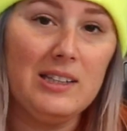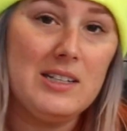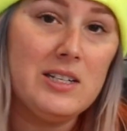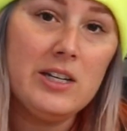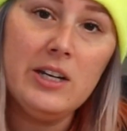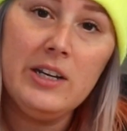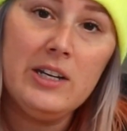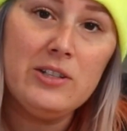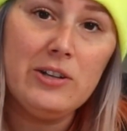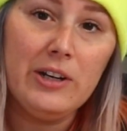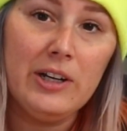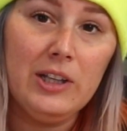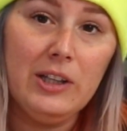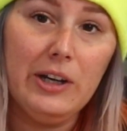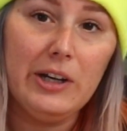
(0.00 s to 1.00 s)
These cookies are
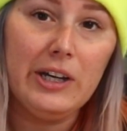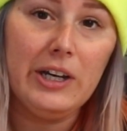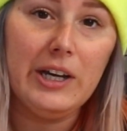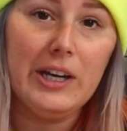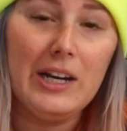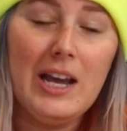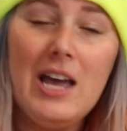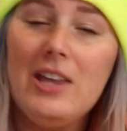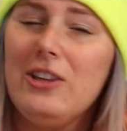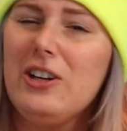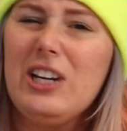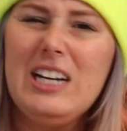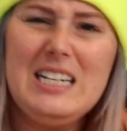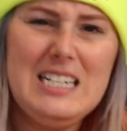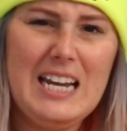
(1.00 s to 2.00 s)
going to look good. They're
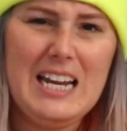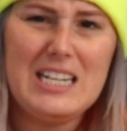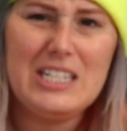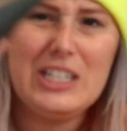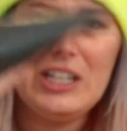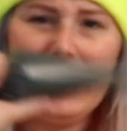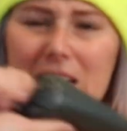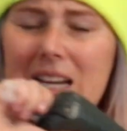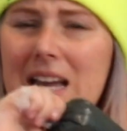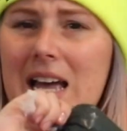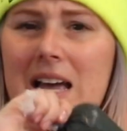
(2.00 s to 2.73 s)
going to taste good.